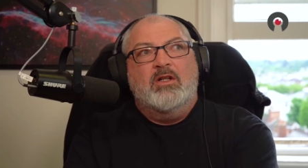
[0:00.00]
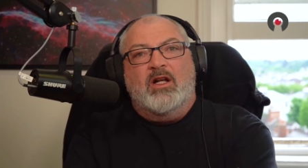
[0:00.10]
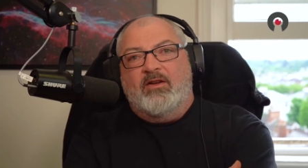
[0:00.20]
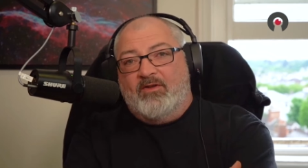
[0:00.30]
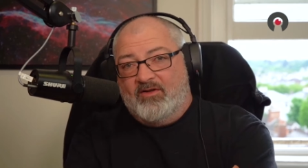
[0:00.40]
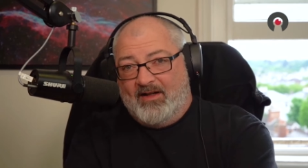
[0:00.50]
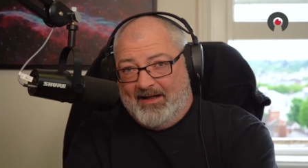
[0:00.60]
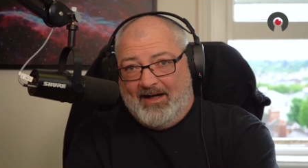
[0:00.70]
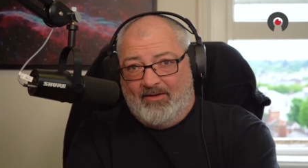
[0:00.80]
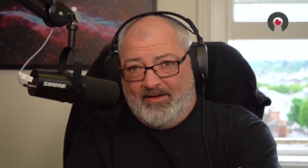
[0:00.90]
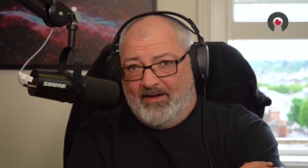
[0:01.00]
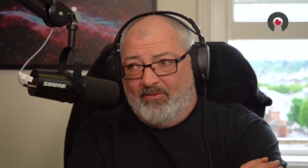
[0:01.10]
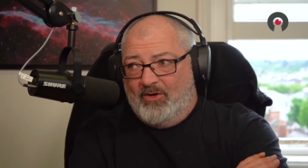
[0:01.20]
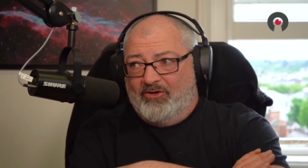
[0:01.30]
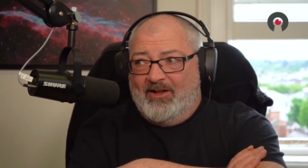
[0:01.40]
and if you're still out there
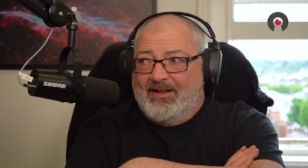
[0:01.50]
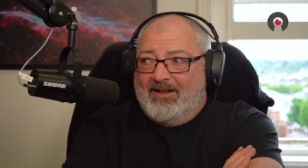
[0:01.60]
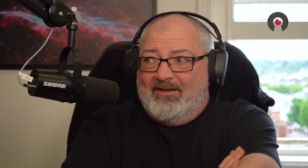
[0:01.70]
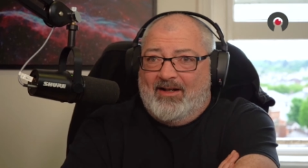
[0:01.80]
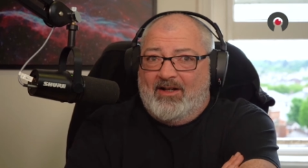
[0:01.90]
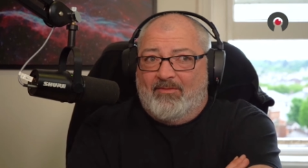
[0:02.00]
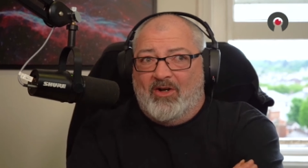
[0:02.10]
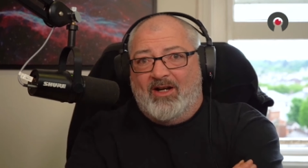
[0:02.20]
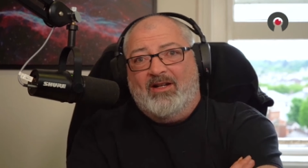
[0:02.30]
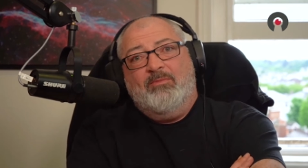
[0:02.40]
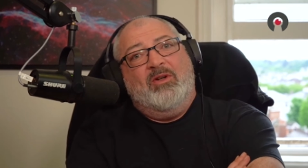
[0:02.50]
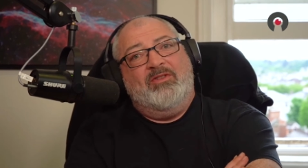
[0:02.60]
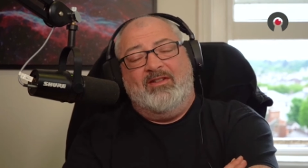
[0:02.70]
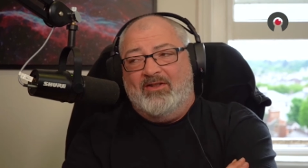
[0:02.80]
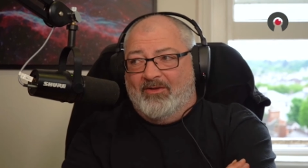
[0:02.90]
watching this, any of my ex
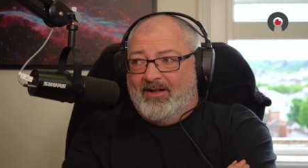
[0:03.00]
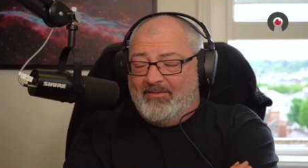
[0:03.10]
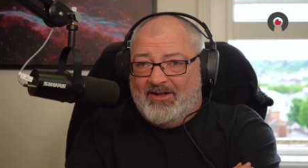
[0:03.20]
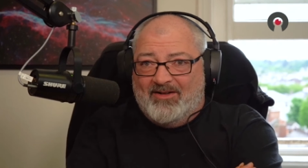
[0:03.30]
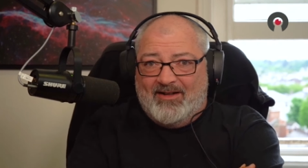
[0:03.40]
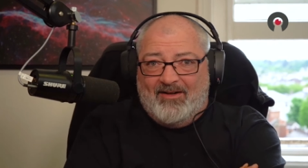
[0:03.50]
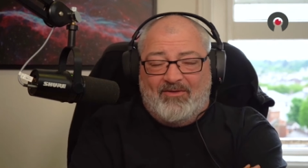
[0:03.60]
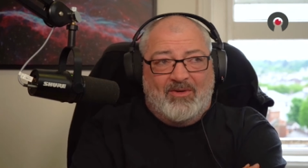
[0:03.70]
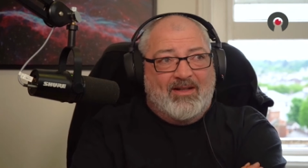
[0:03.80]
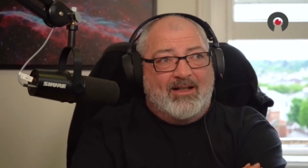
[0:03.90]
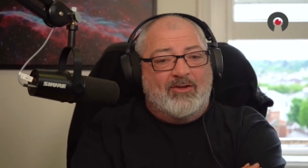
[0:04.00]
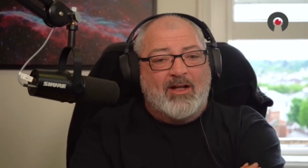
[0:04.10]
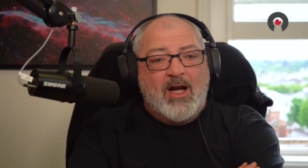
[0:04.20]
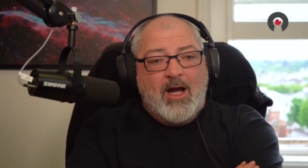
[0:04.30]
bosses, sorry, I'm going to say a few things.